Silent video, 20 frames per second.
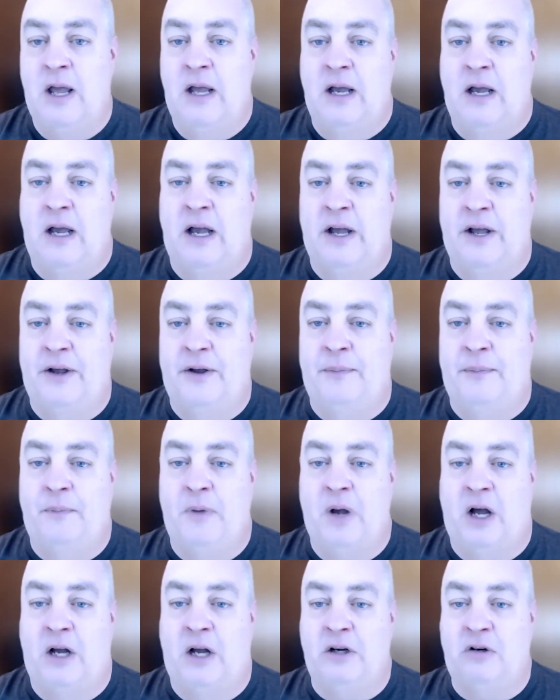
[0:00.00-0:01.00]

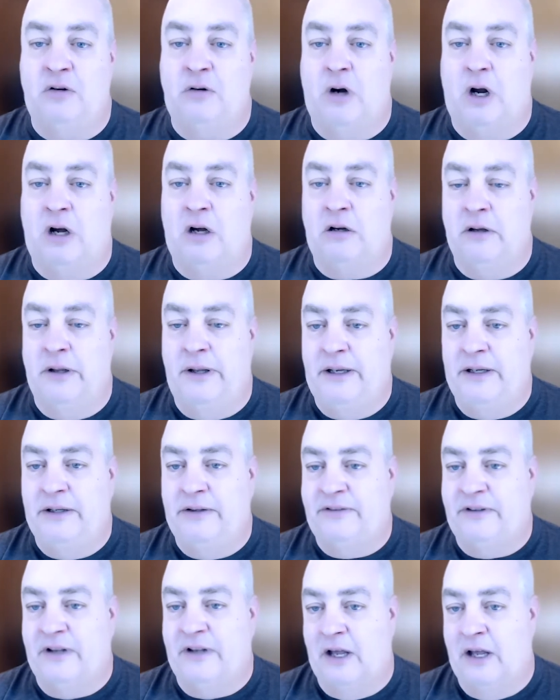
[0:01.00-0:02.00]
OnCrawl
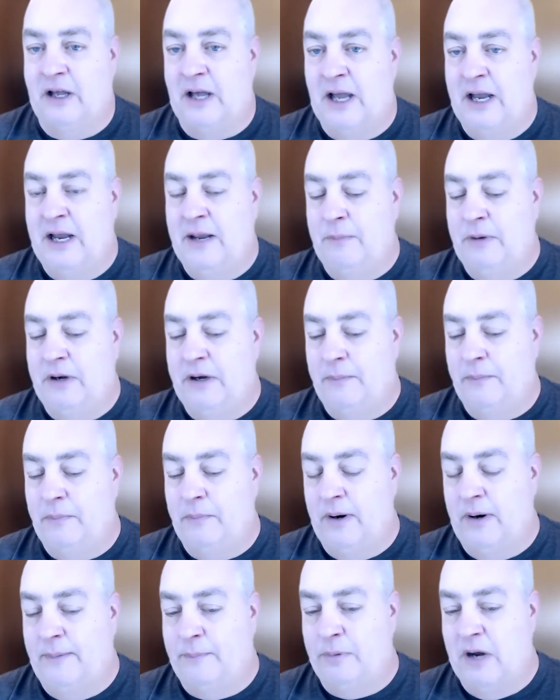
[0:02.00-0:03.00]
is, I am
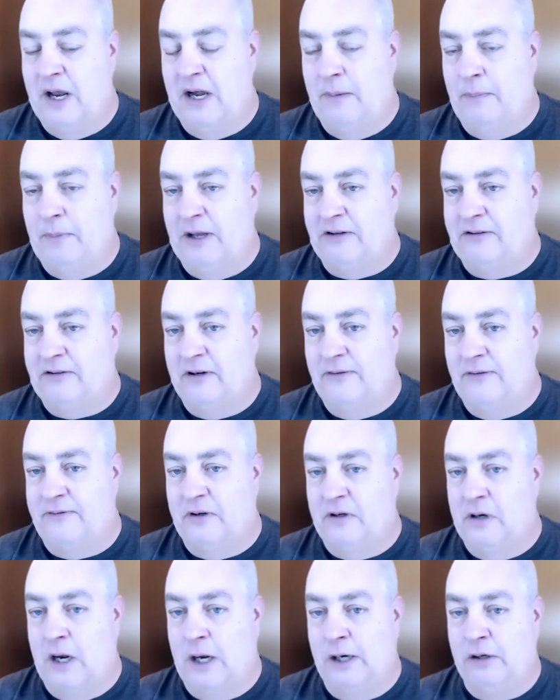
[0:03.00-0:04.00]
a brand ambassador
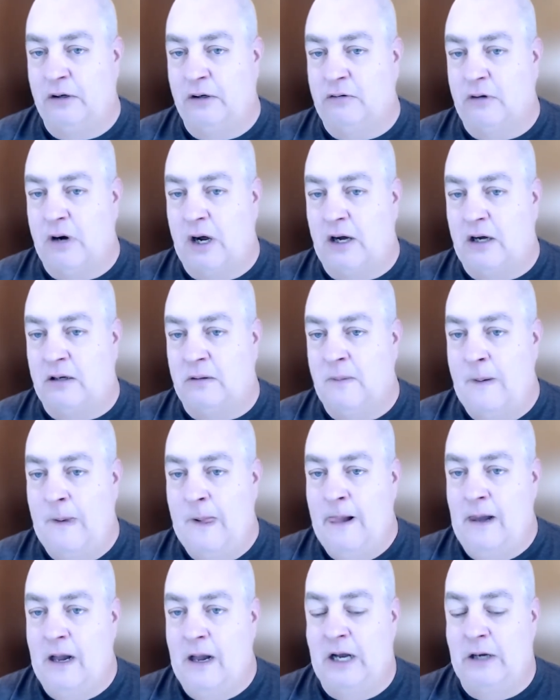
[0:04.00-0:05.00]
for OnCrawl.
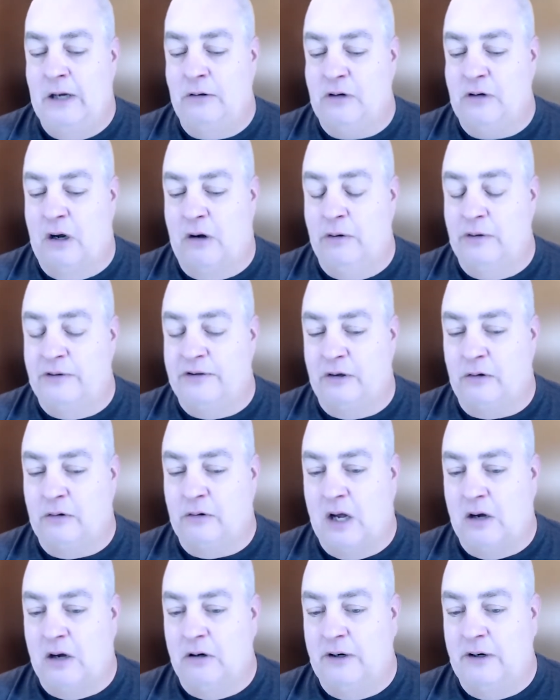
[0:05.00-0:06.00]
OnCrawl is a
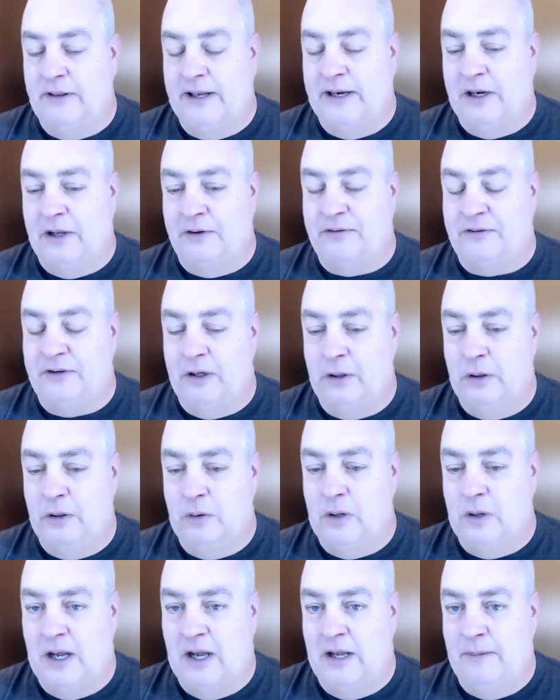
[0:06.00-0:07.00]
crawler that
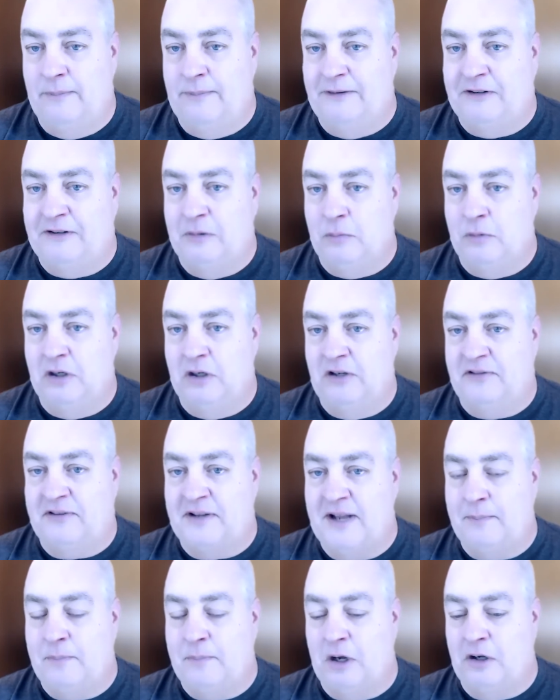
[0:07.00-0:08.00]
also is similar to
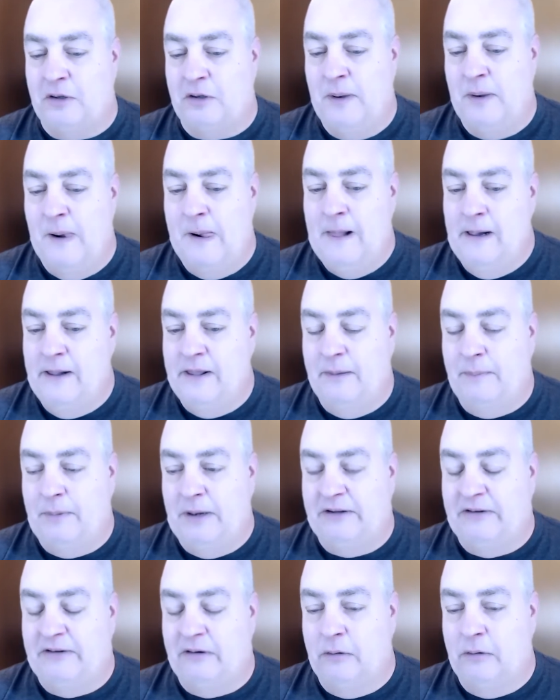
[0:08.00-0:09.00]
Sitebulb, that
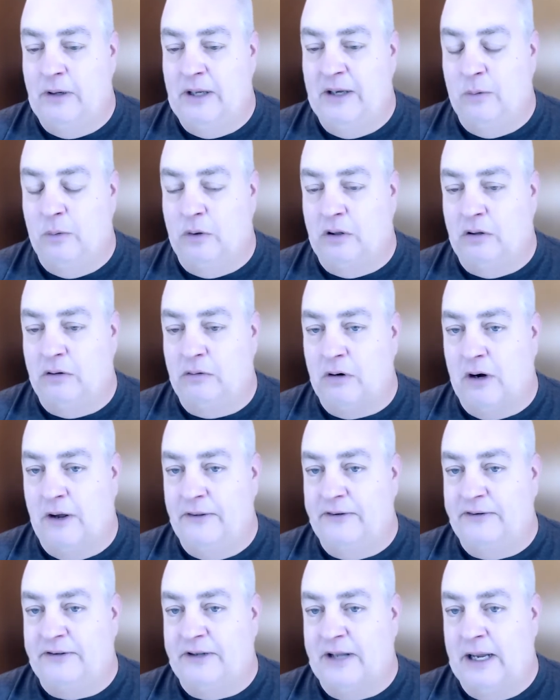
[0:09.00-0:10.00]
basically it will crawl
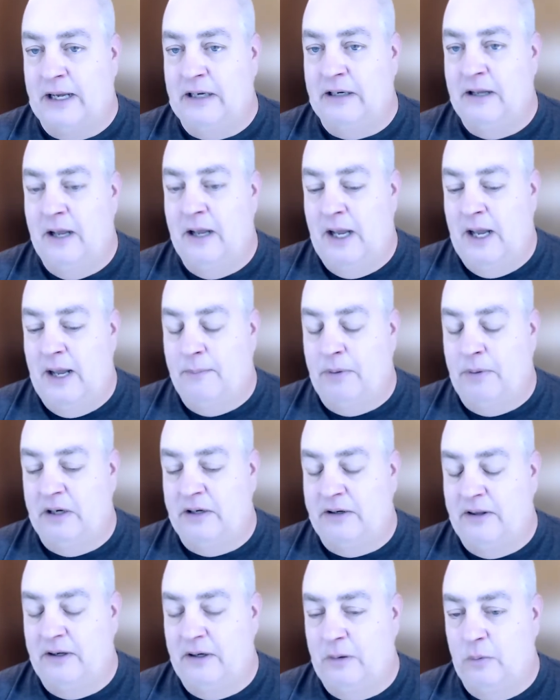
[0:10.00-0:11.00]
the site.
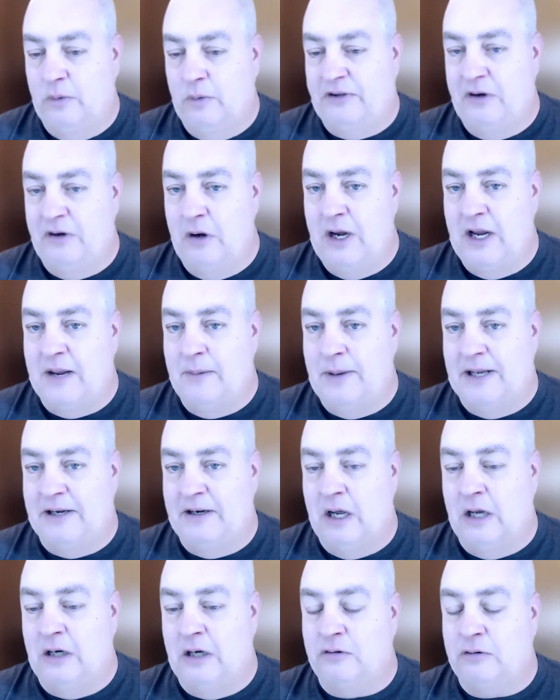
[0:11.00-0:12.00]
But what's unique about
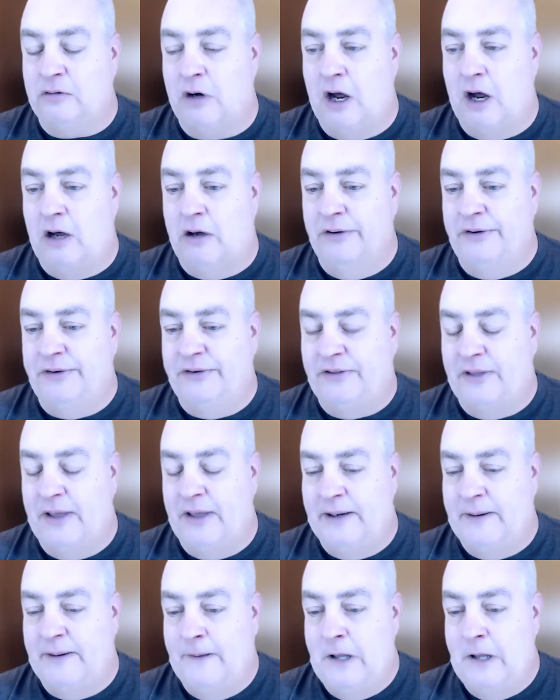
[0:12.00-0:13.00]
OnCrawl is
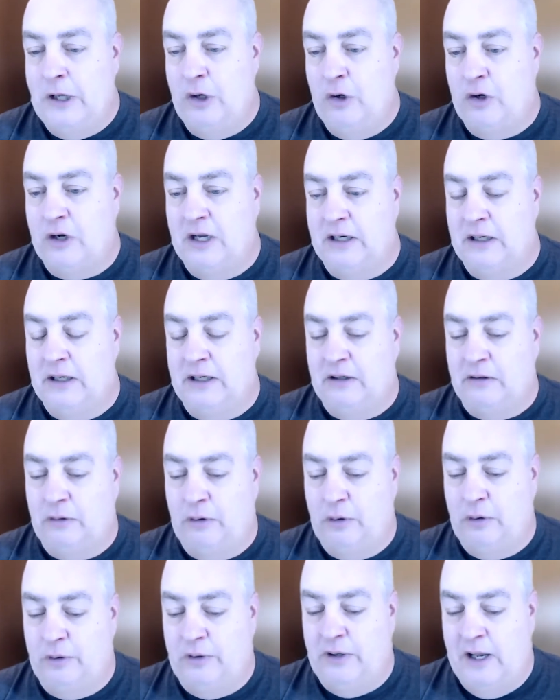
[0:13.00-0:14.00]
that you can
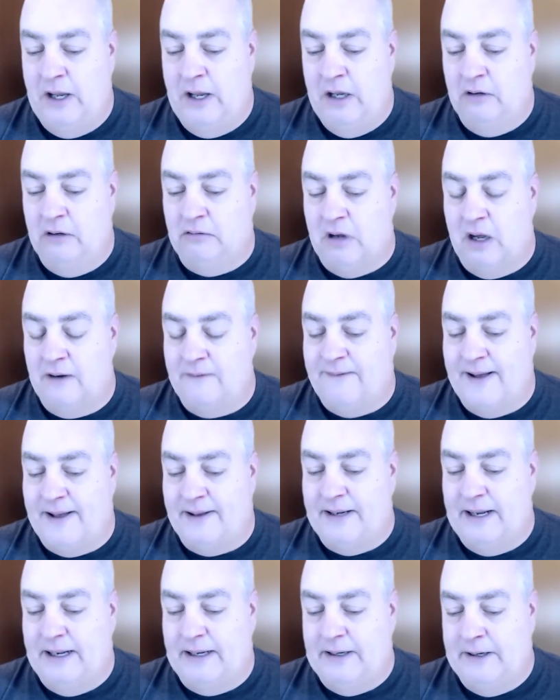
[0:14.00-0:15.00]
include log file
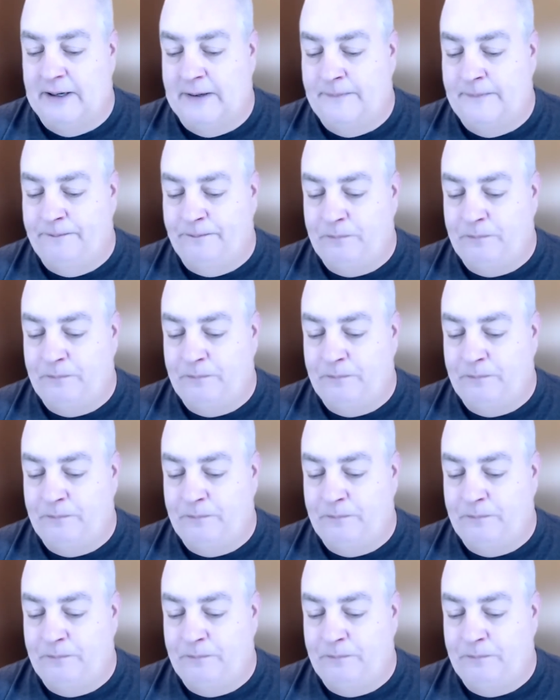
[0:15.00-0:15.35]
data,